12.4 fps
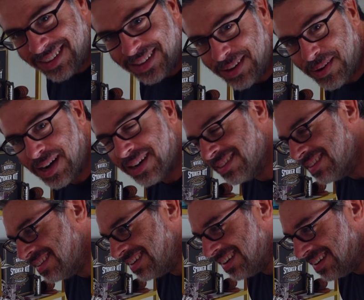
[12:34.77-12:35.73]
go out and,
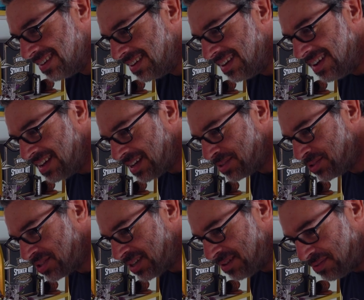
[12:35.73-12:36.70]
you know, get
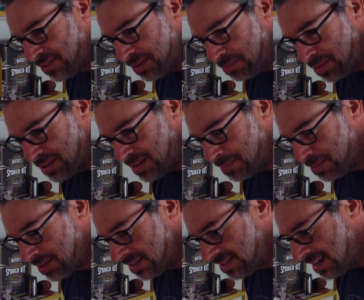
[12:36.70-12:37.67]
yourself one, put it up
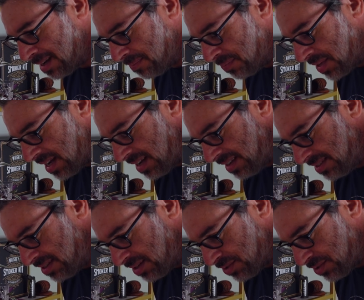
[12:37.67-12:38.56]
on the top tall